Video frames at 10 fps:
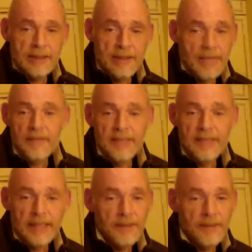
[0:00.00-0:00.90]
Every
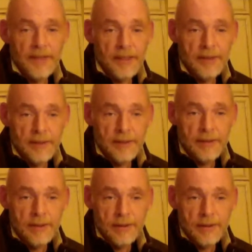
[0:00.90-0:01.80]
single thing,
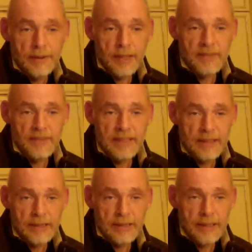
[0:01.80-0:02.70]
every
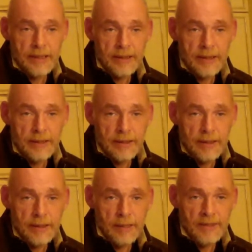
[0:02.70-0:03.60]
single thing.
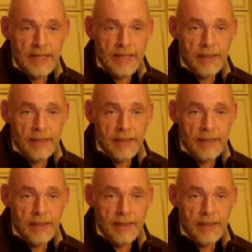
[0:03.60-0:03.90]
How about that?